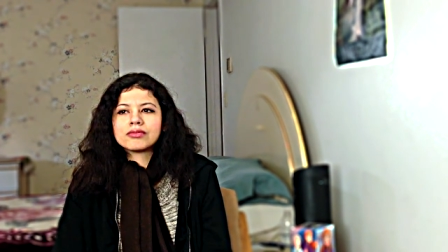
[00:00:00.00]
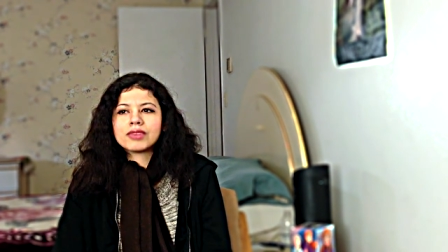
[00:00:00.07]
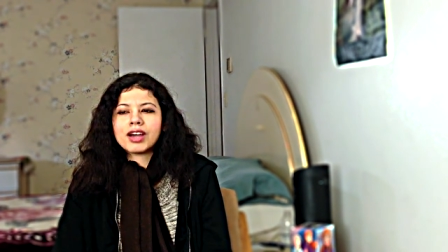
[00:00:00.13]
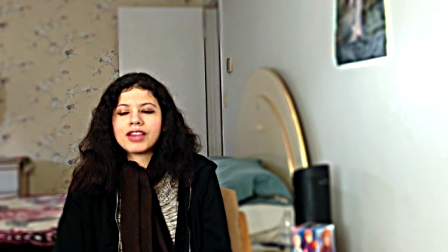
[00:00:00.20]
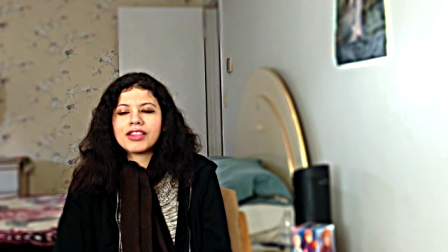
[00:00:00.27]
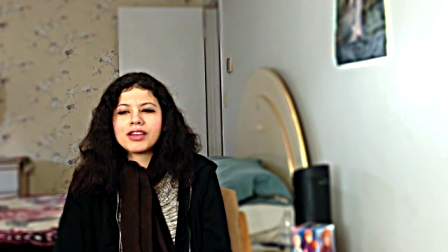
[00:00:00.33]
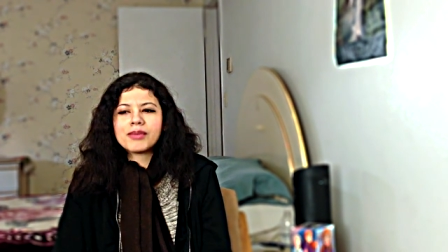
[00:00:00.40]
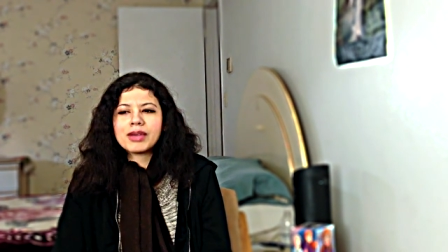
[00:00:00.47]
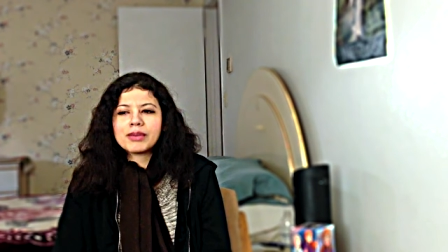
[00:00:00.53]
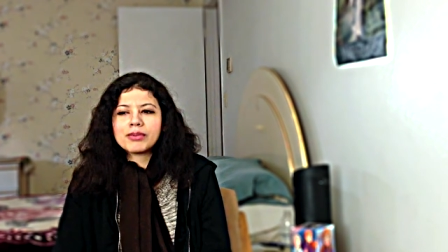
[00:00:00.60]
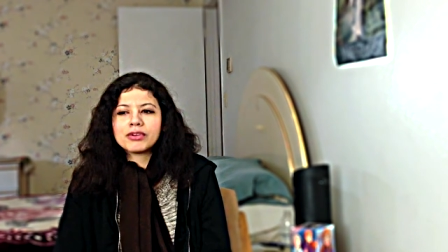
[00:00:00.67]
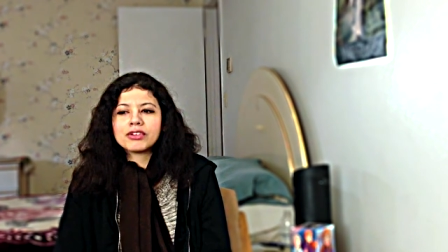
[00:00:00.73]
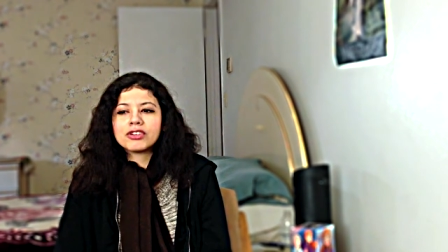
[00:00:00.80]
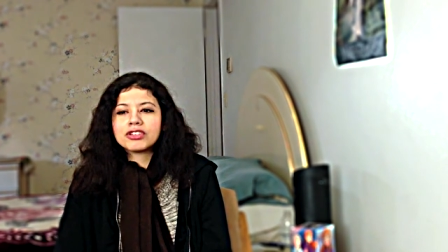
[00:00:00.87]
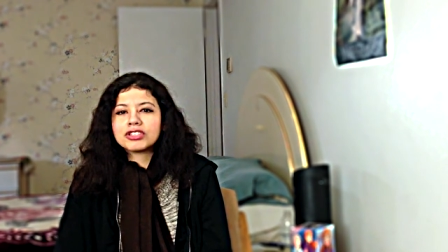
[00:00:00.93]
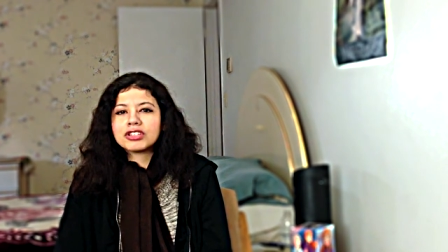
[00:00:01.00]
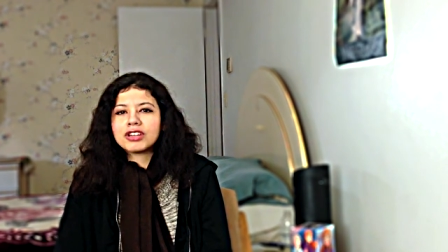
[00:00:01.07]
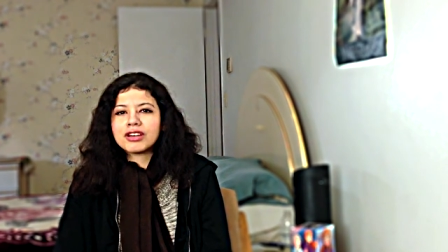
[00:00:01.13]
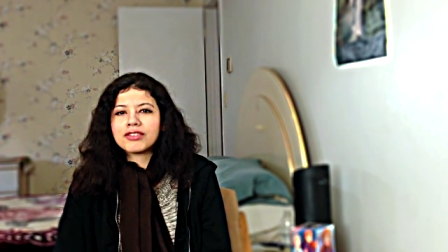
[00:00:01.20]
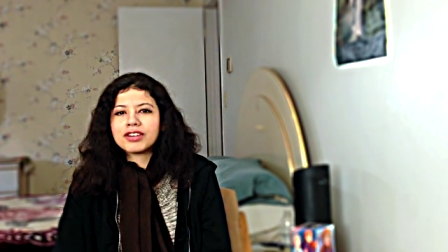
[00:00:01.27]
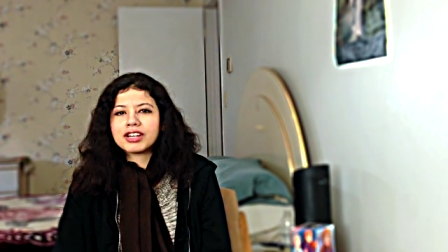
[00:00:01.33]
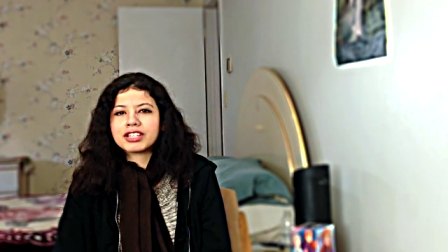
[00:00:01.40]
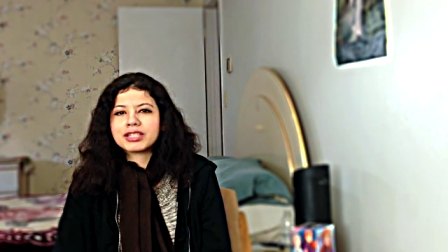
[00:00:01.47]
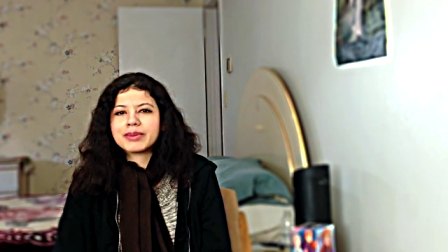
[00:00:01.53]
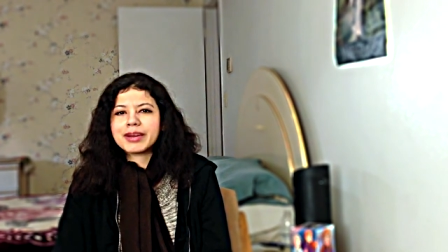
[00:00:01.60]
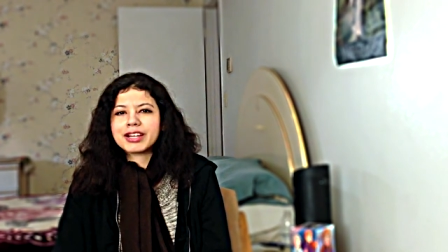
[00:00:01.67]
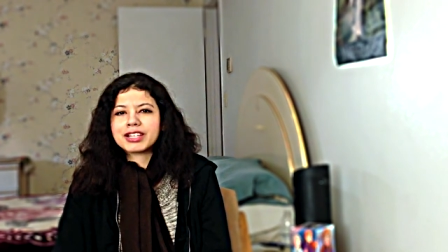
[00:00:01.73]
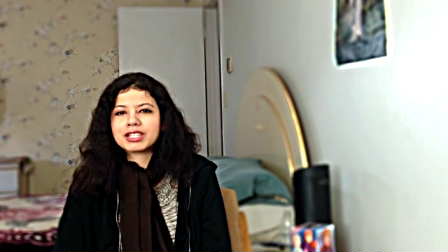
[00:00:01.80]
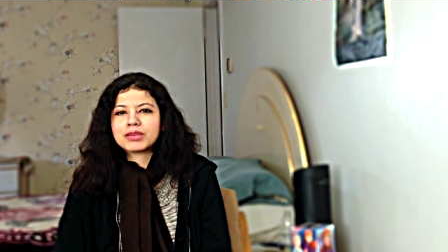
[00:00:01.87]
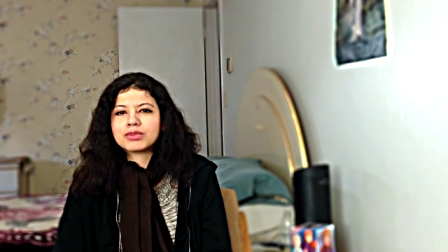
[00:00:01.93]
well, I think people, you should never
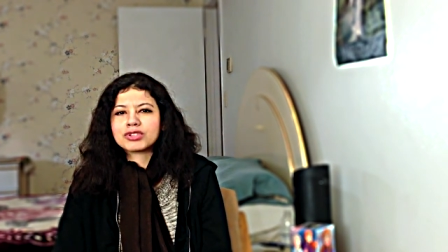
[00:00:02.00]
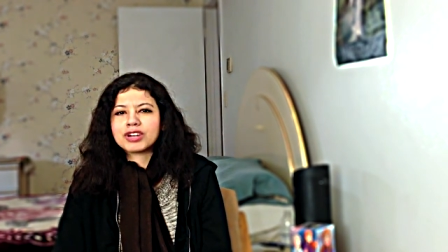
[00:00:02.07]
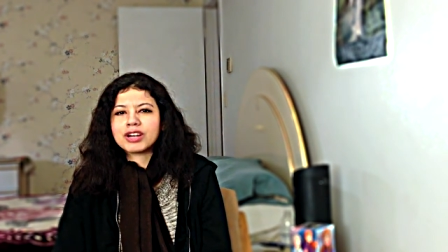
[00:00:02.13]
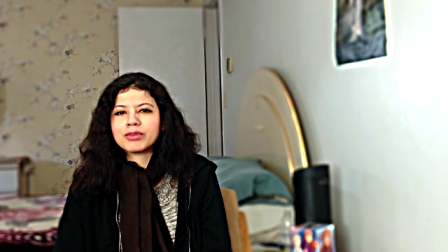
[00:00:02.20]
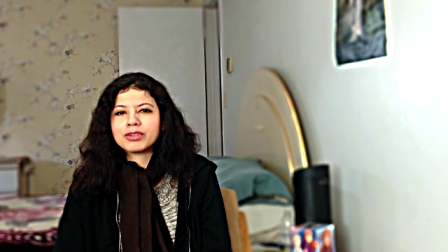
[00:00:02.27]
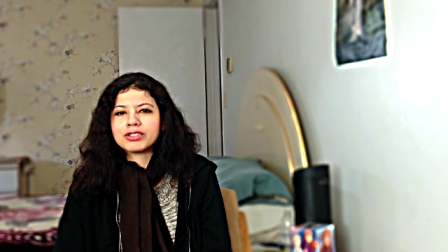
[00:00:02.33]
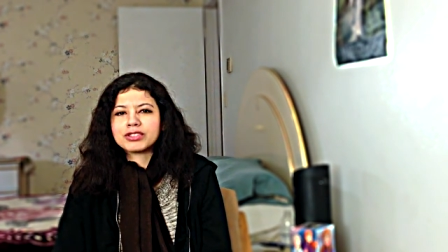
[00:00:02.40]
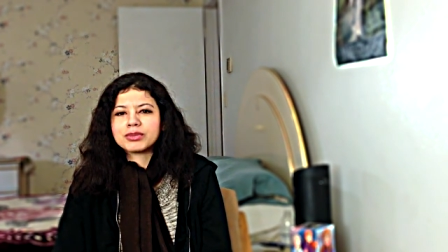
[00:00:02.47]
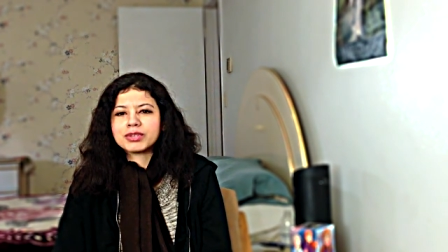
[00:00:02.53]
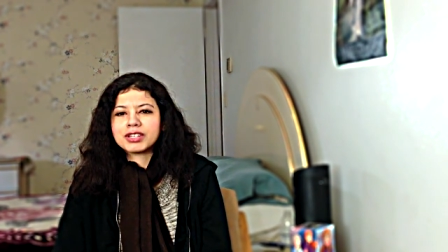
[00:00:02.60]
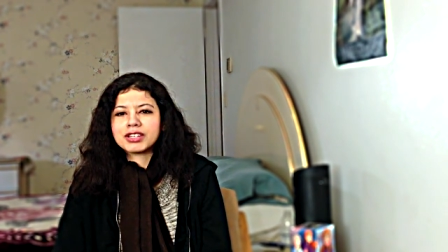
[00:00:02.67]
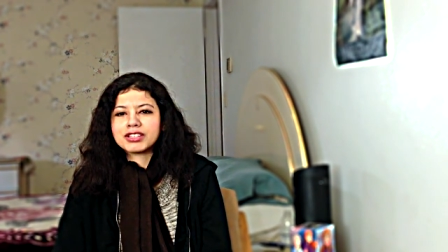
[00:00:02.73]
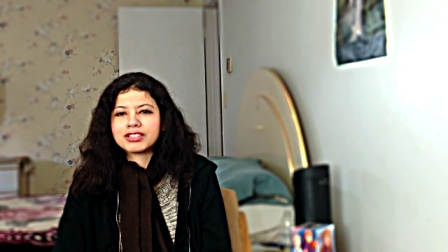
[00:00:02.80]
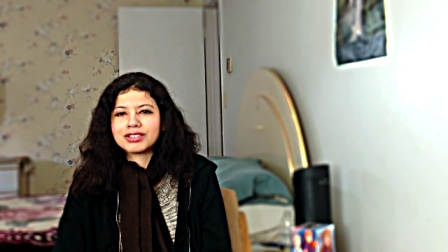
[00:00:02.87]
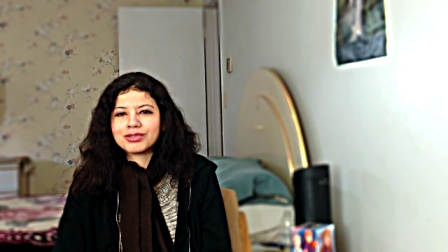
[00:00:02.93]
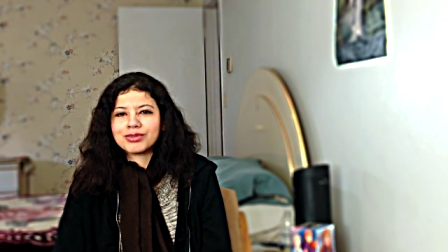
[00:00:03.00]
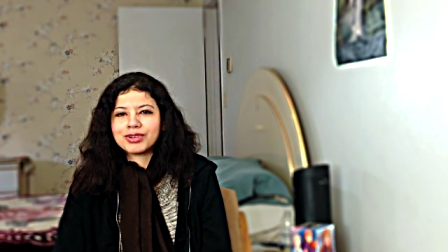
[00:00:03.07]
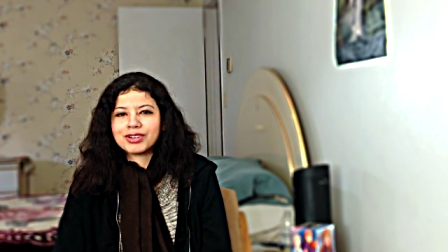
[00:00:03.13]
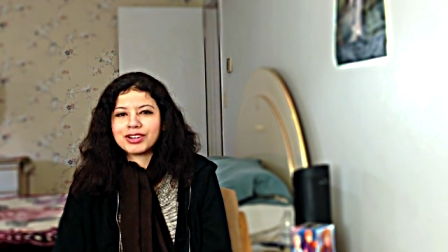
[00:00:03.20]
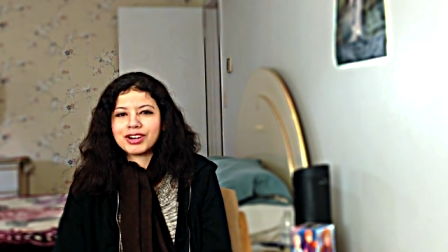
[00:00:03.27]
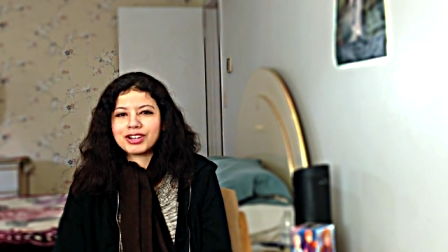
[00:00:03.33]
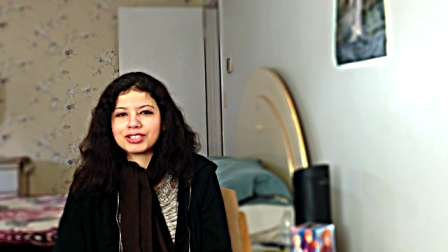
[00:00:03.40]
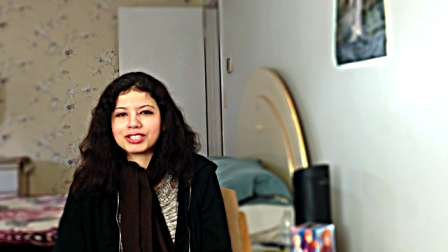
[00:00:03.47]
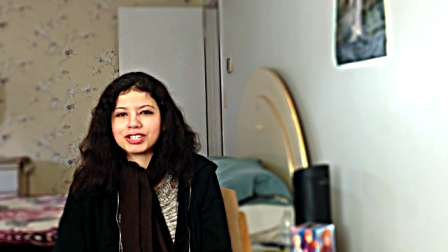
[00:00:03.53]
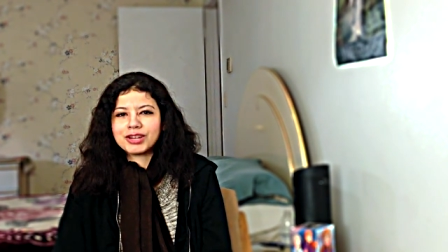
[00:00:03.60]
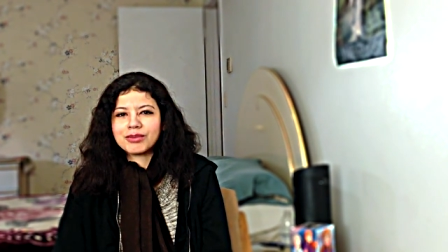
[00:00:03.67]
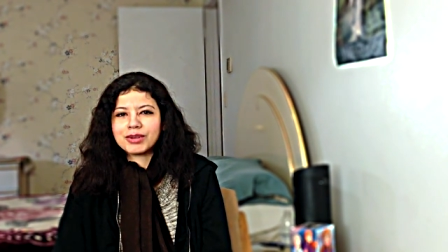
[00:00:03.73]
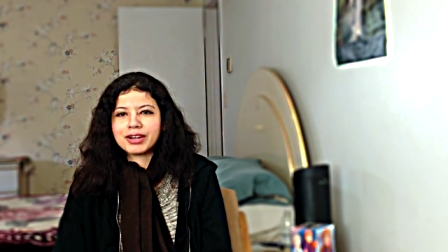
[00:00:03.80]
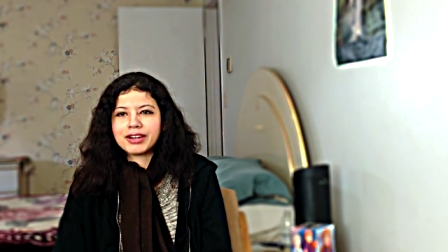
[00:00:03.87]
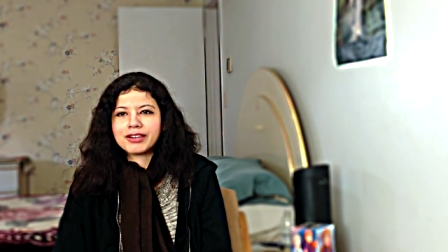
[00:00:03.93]
expect subscribers because they're really hard to come
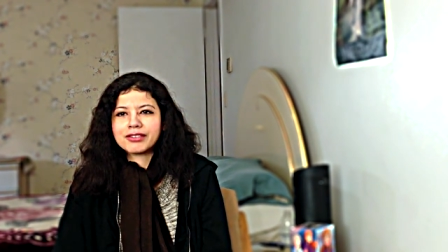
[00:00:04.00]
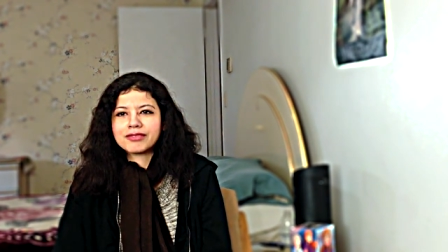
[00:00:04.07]
by.